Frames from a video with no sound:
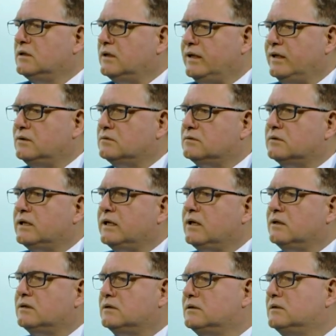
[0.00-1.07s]
halo
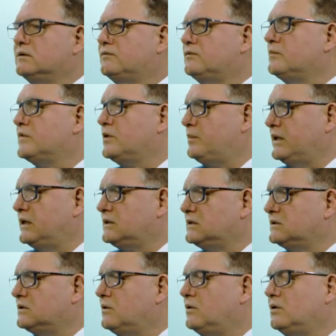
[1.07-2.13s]
glare from the
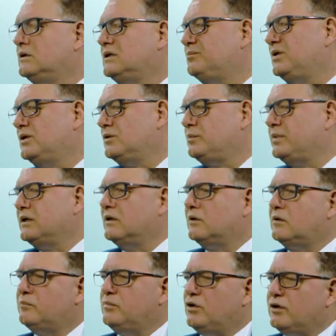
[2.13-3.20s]
patients, or diplopia
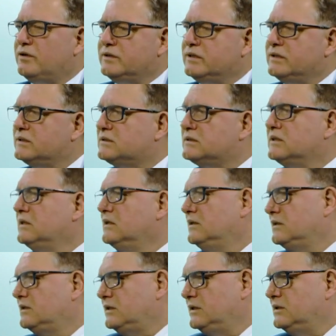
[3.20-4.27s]
or blurriness
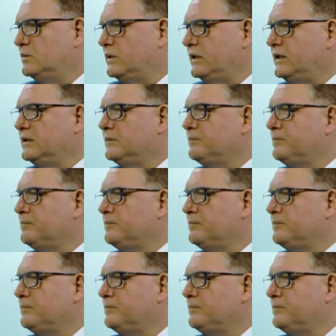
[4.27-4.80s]
in a way.